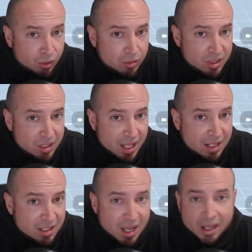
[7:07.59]
uses
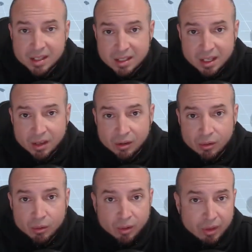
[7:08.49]
that second
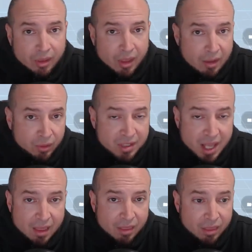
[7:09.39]
skill on level
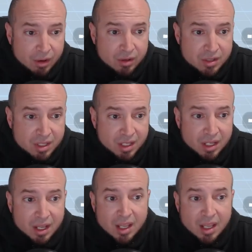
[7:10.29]
10 Thirst,